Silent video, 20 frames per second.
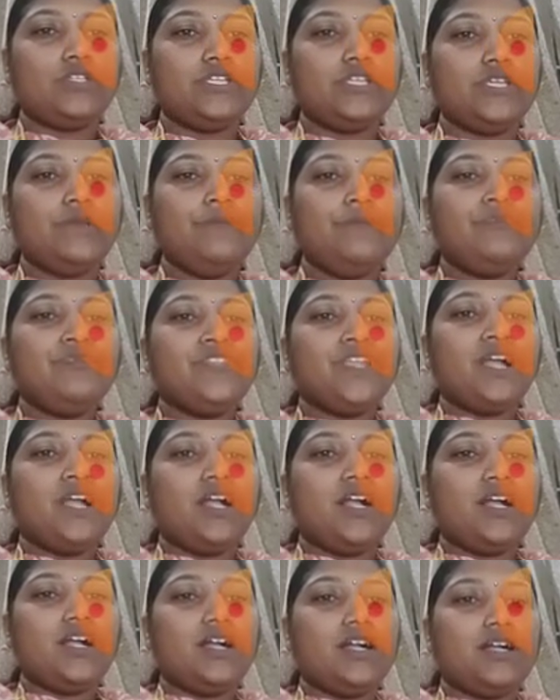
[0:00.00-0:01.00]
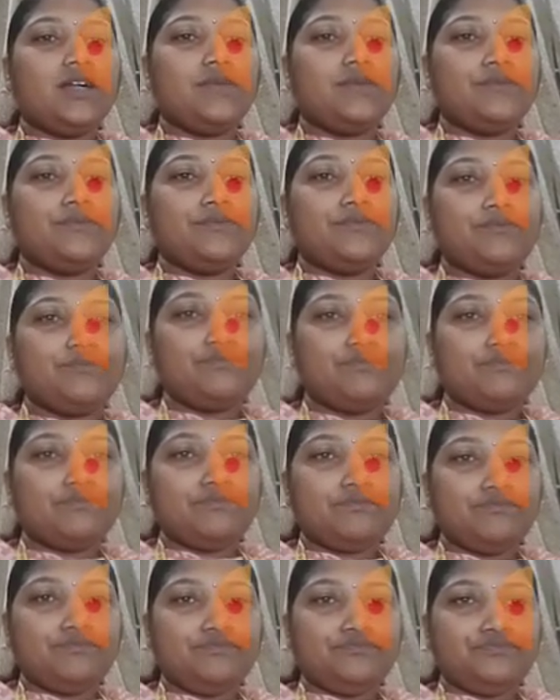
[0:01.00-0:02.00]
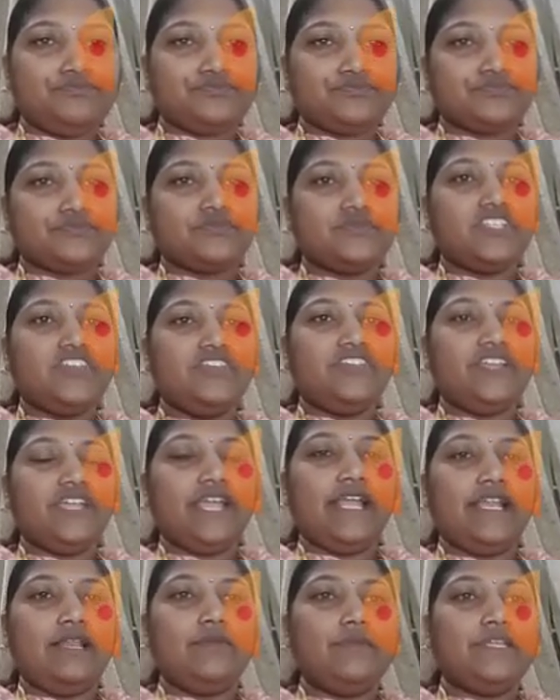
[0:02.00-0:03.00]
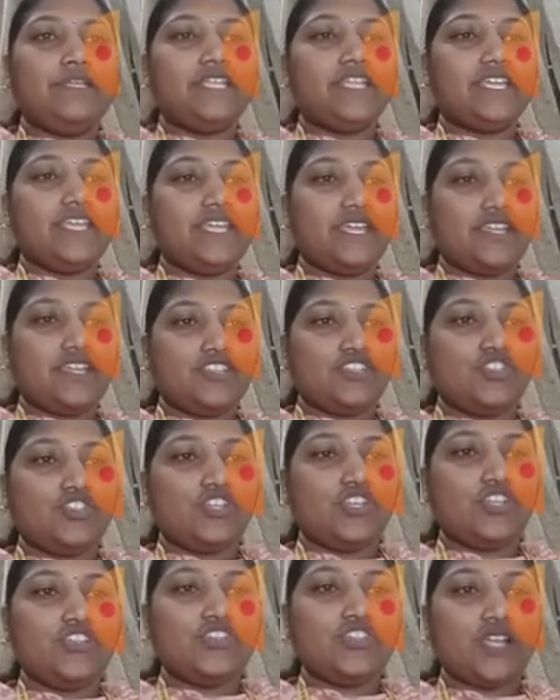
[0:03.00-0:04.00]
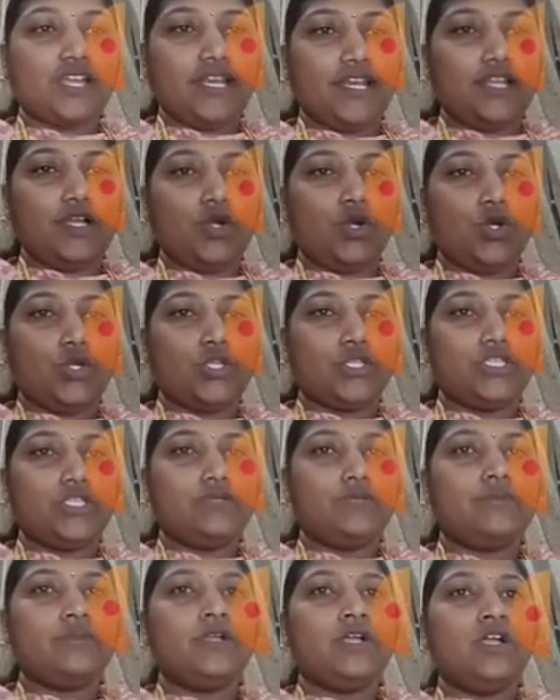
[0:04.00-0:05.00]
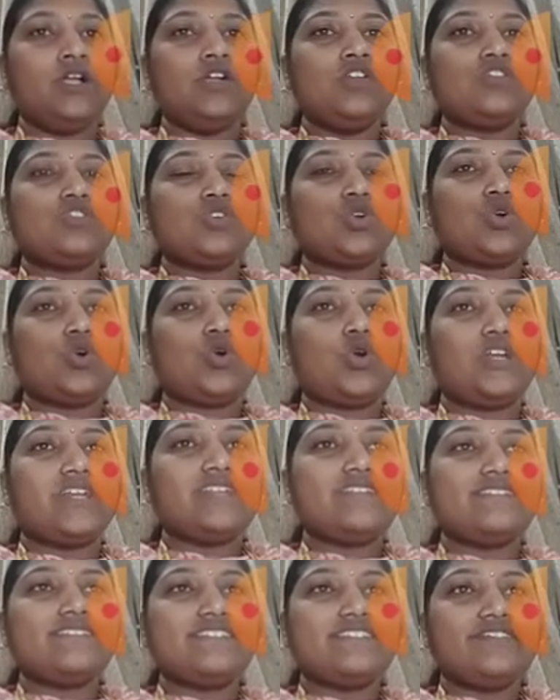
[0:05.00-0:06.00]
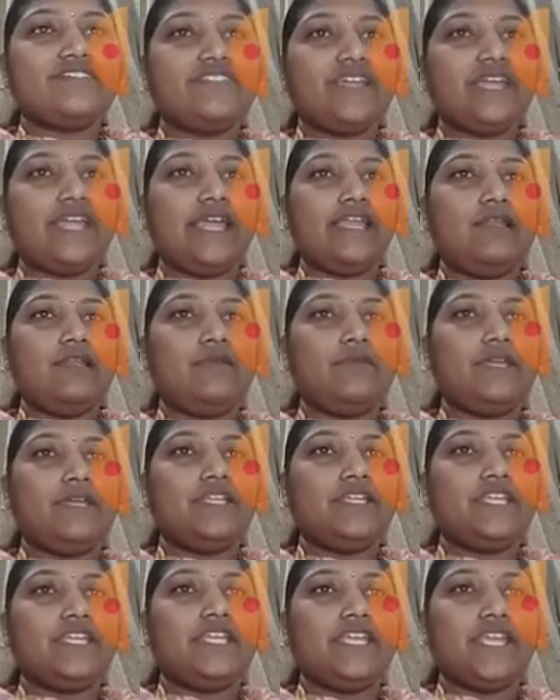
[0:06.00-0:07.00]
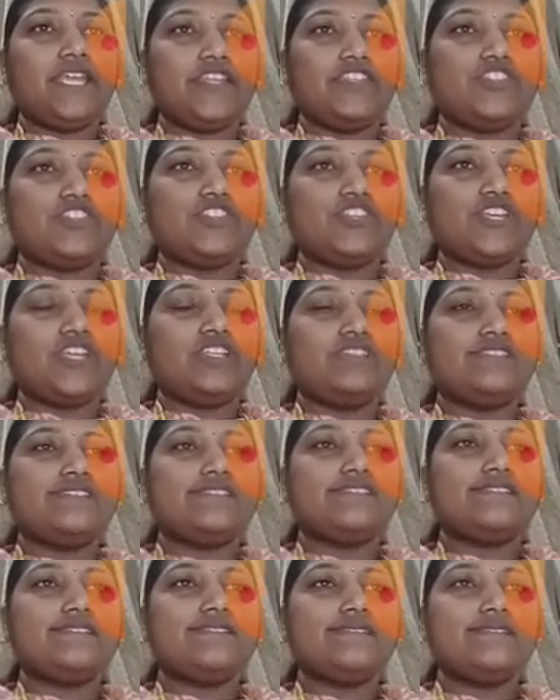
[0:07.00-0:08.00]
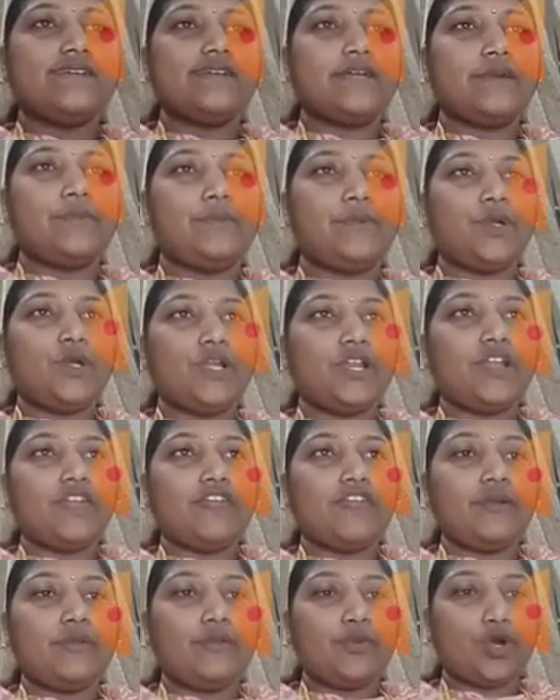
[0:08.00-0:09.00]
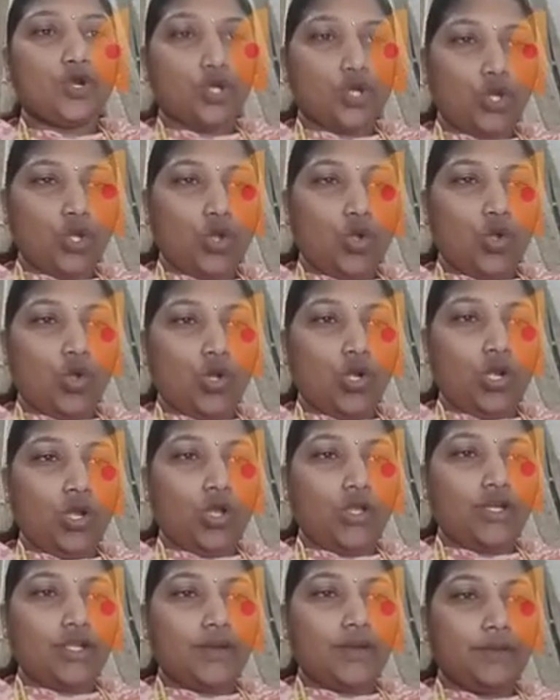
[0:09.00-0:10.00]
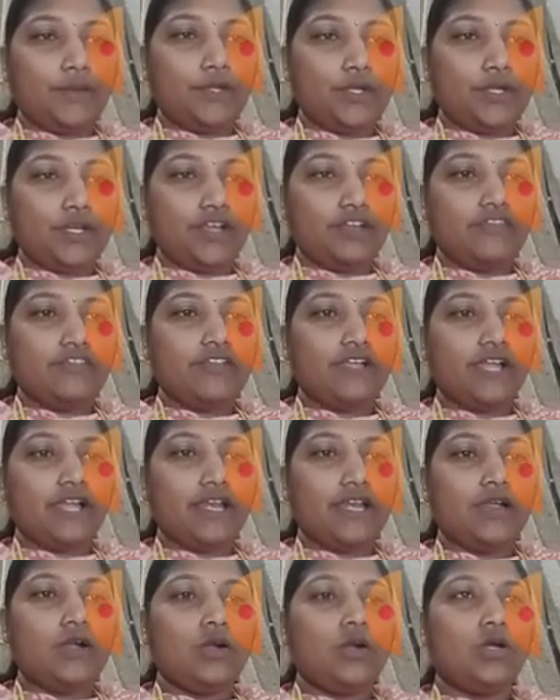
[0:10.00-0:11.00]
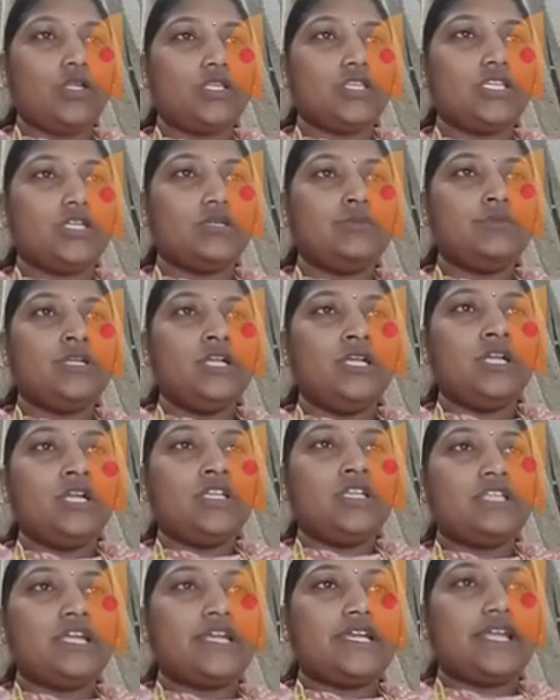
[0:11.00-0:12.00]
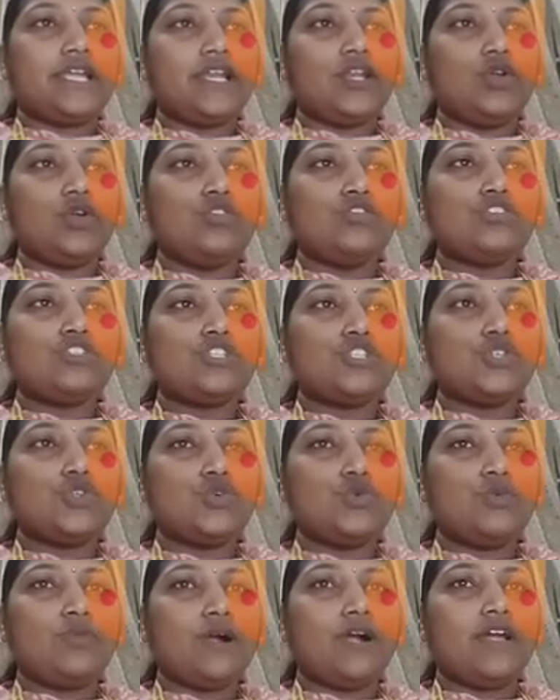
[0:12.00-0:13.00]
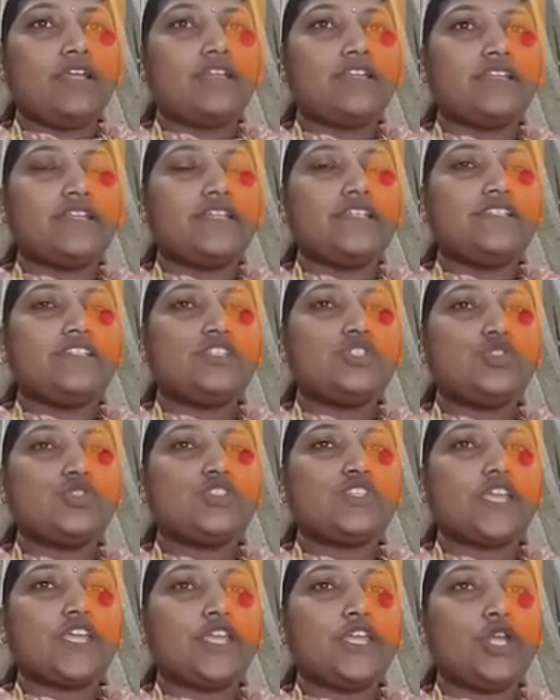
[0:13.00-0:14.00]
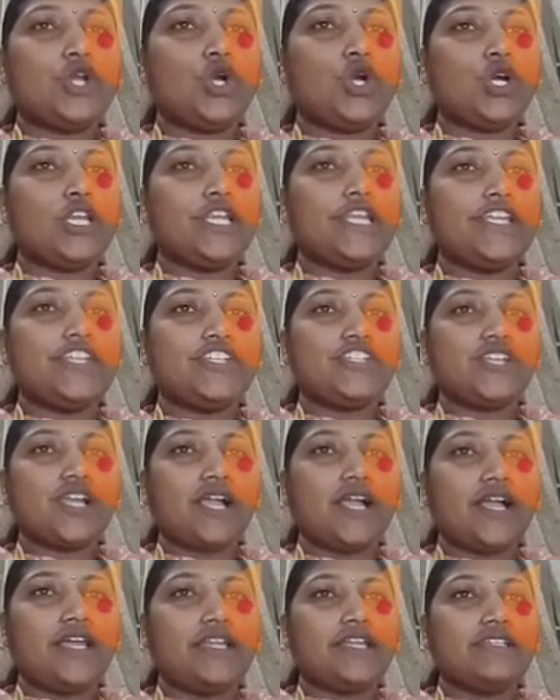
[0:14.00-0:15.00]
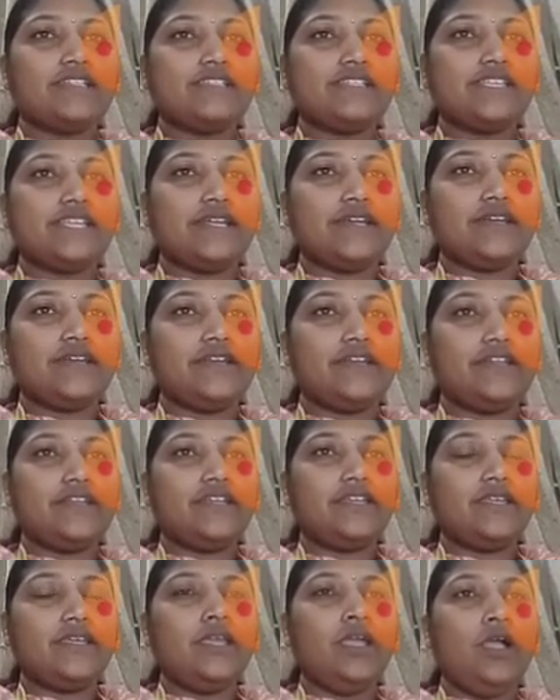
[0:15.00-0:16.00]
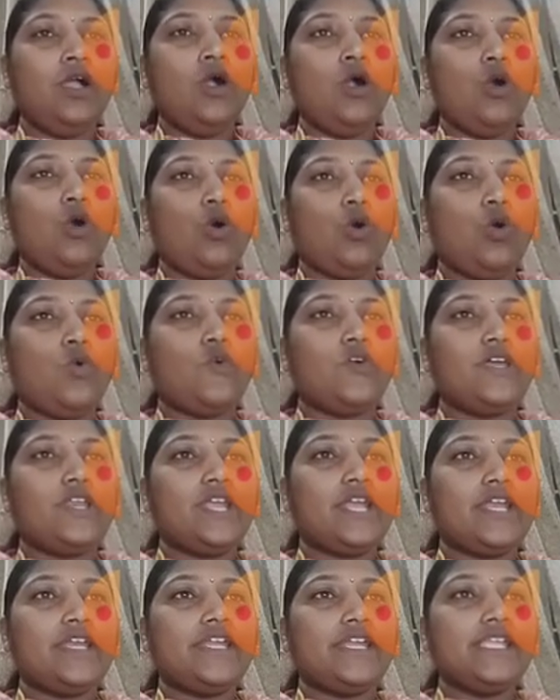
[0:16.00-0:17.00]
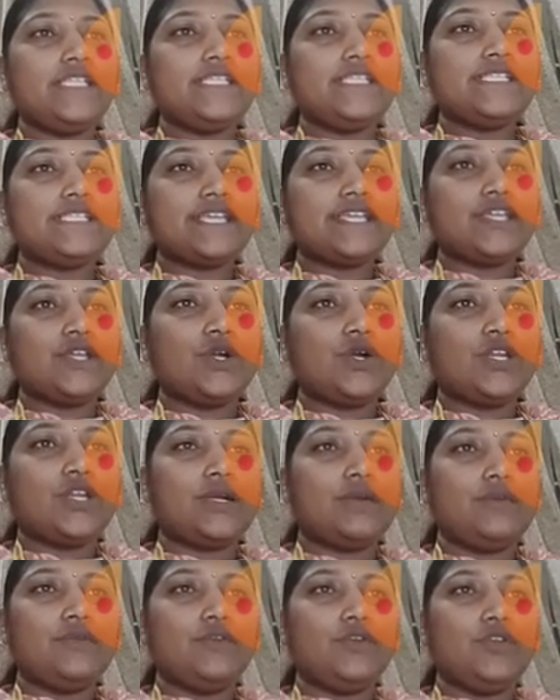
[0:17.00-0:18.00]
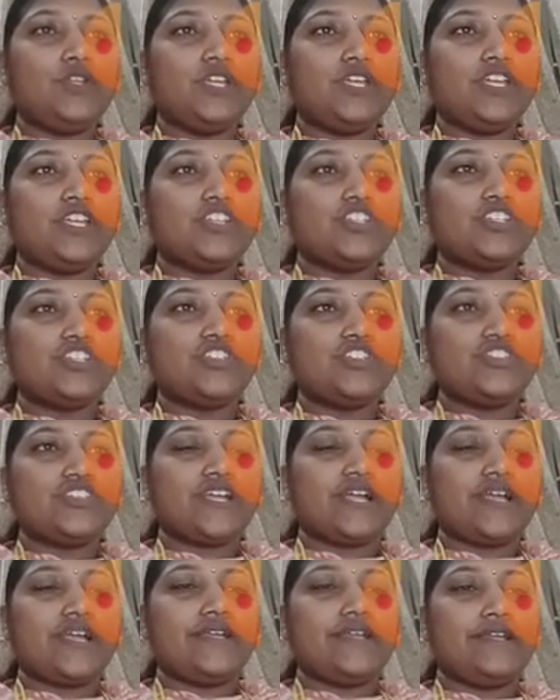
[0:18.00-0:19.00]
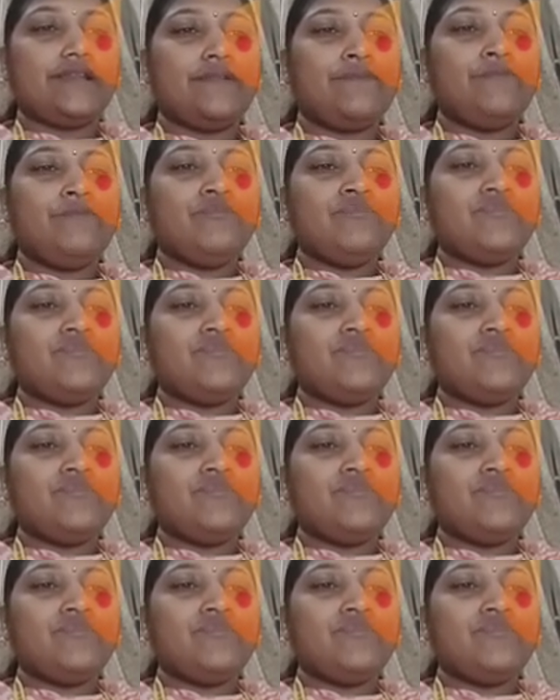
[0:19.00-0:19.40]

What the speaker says: the um, Diffie-Hellman key exchange algorithm. So what is Diffie-Hellman key exchange? This is a cryptographic protocol or cryptographic algorithm that allows two parties to securely share a secret key over an insecure communication channel.